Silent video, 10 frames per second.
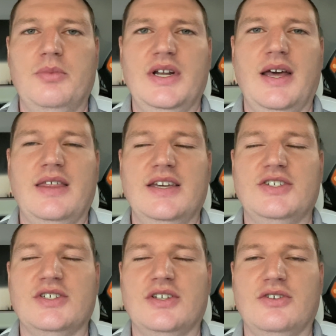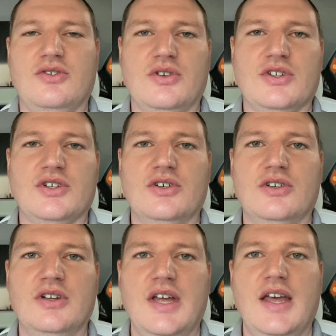But I think it's just a
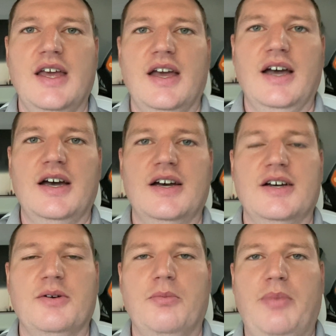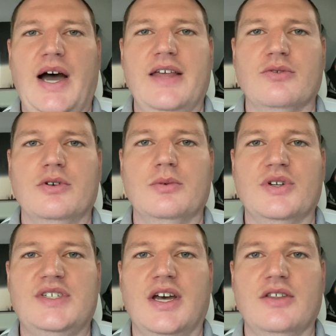traditional buy the rumor,
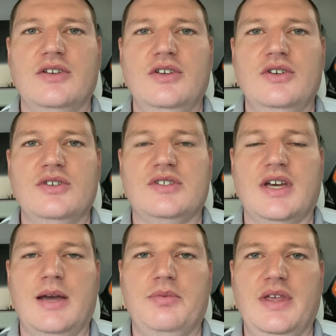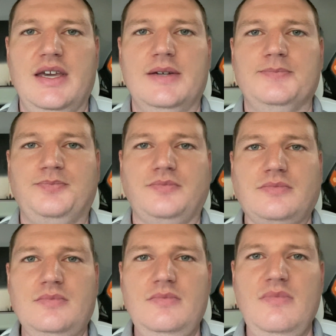sell the news type thing.
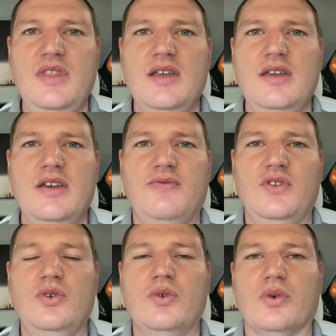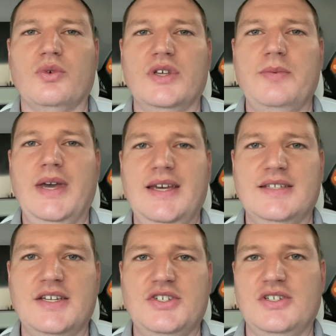If you are really paying
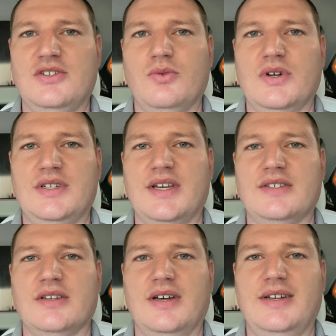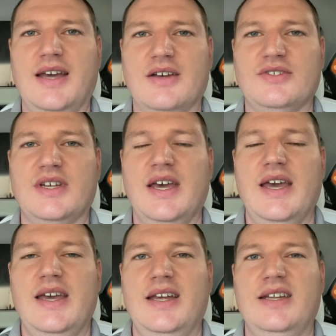attention to what Tesla announced,
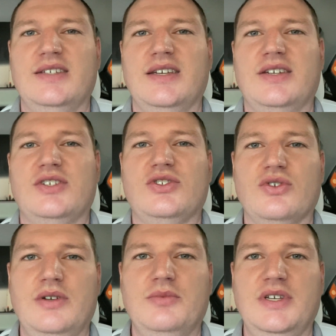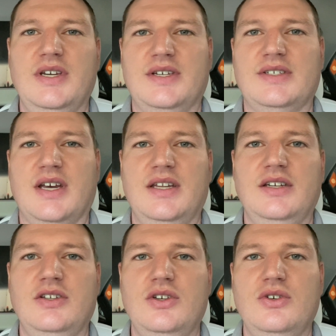it is extremely
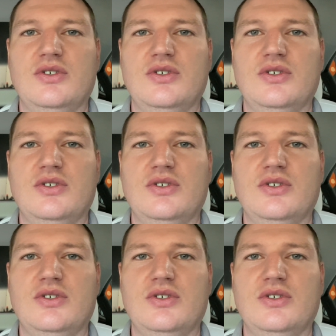exciting news.